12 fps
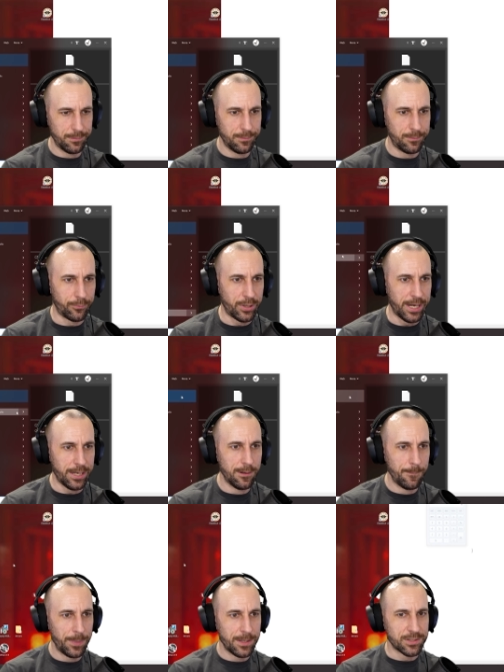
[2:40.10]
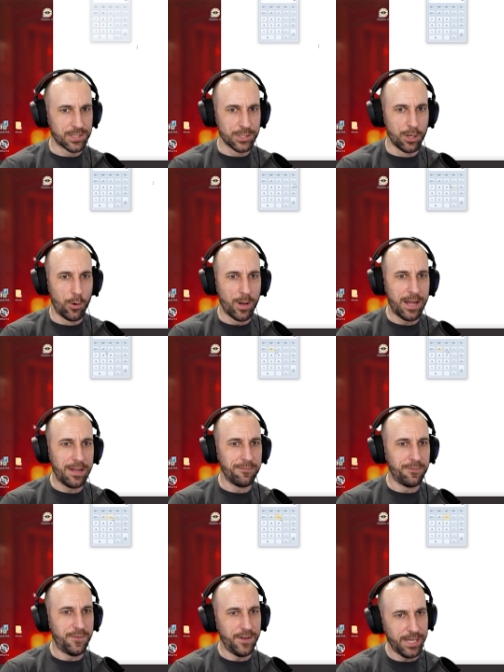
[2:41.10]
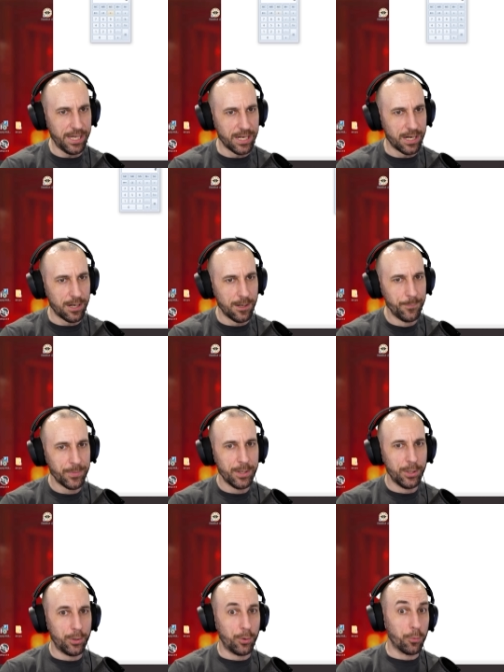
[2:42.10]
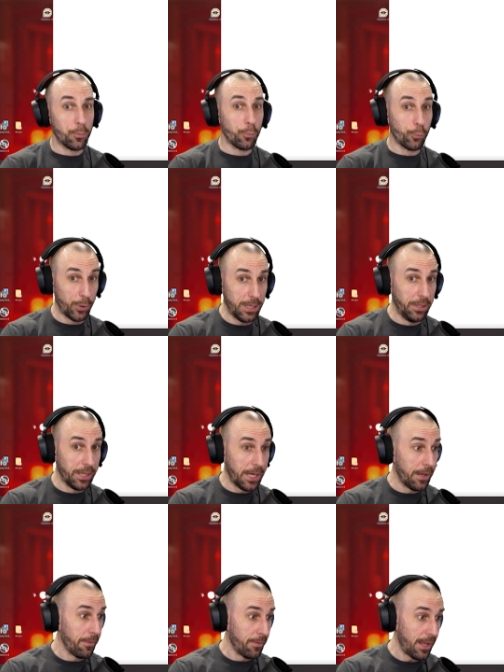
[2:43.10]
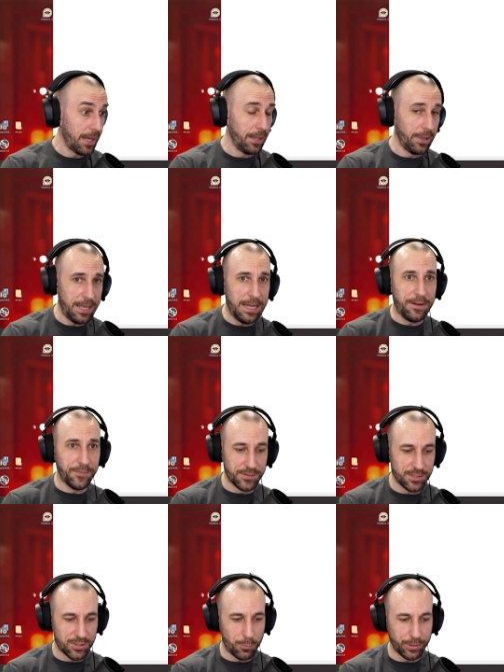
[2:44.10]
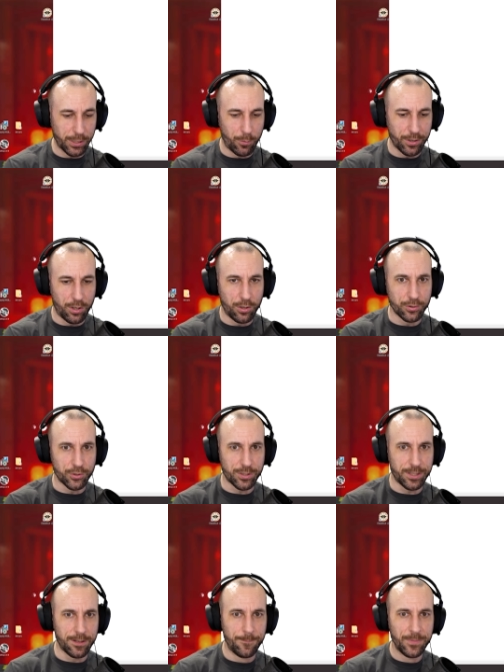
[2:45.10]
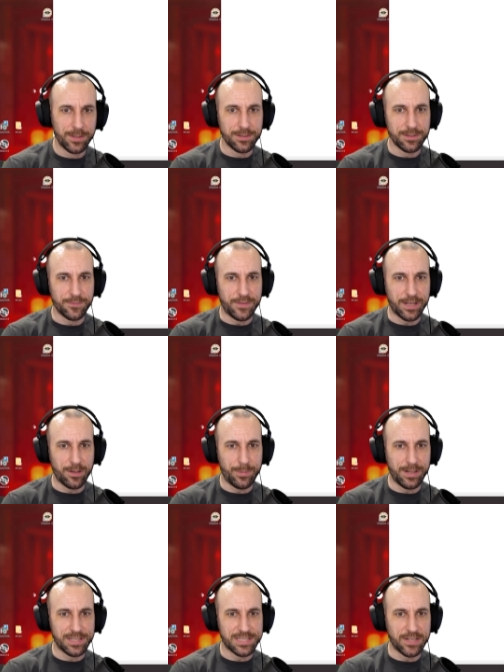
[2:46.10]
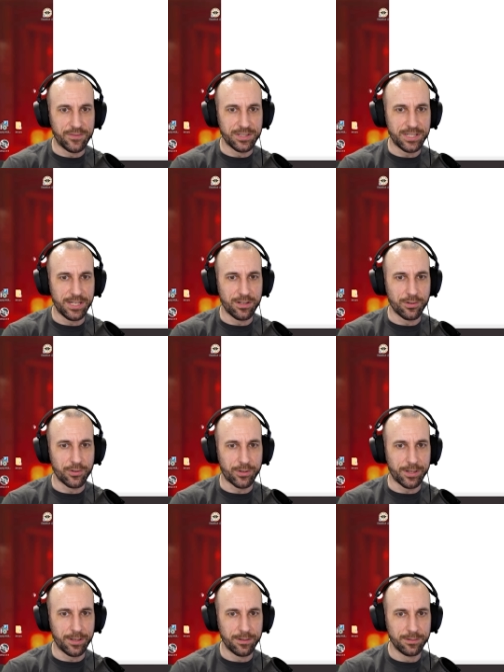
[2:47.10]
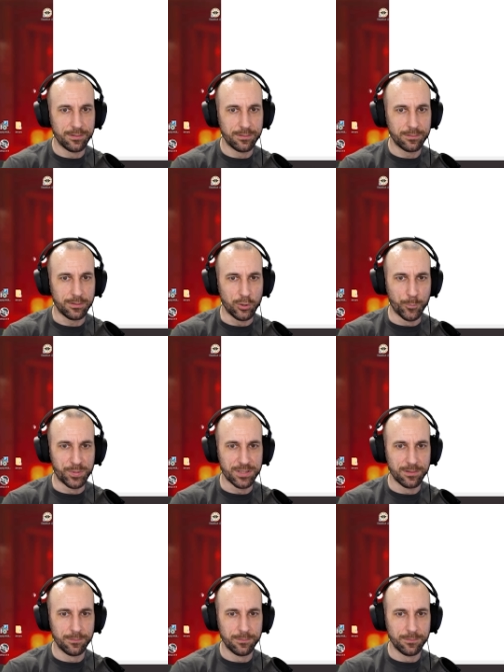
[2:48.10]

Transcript: right? So NVIDIA, really, they left 2100 divided by 1700. Oops.